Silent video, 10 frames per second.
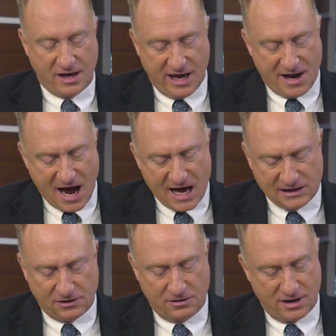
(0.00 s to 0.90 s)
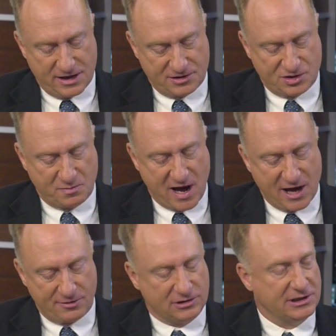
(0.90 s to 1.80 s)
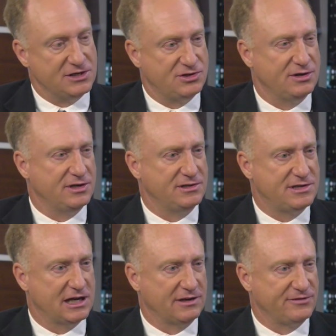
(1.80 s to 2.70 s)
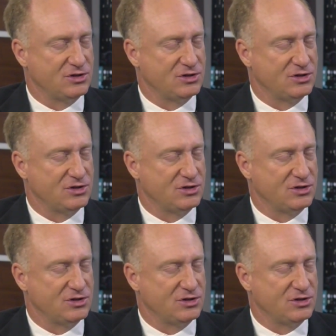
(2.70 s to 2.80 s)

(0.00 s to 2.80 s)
Can I look at a spot or a lesion and tell if